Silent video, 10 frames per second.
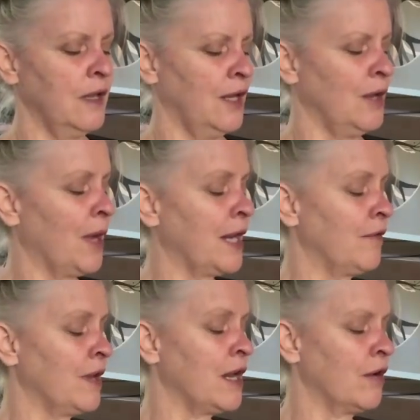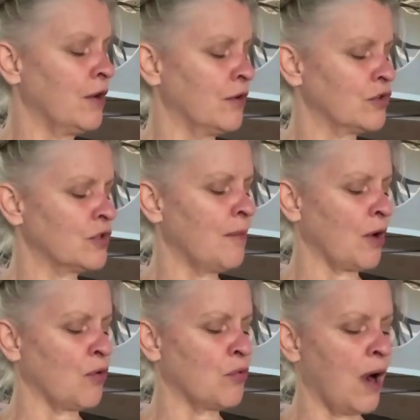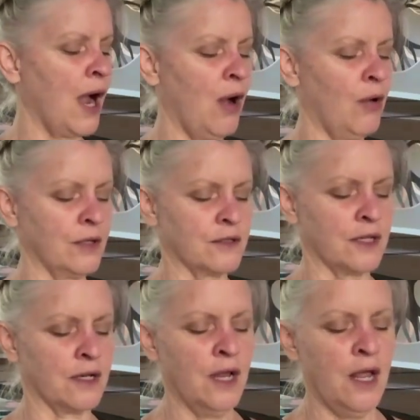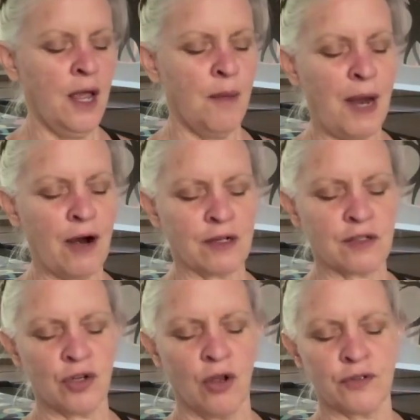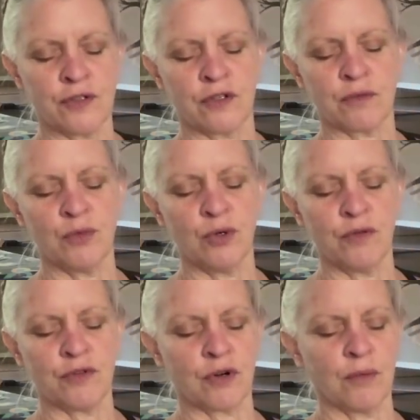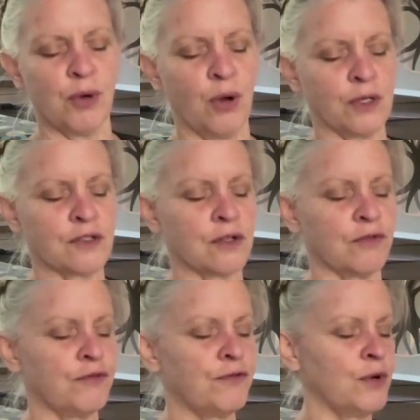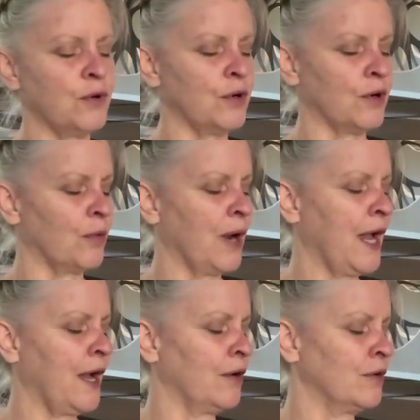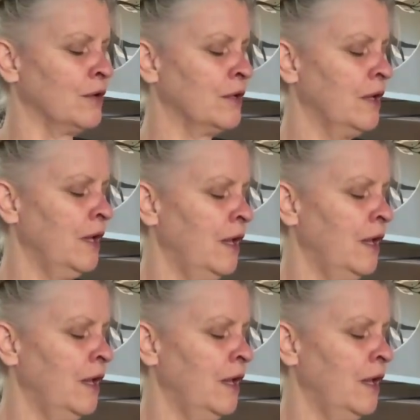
And you might even hear your stomach growl as it peristalsis moves your bolus of food around.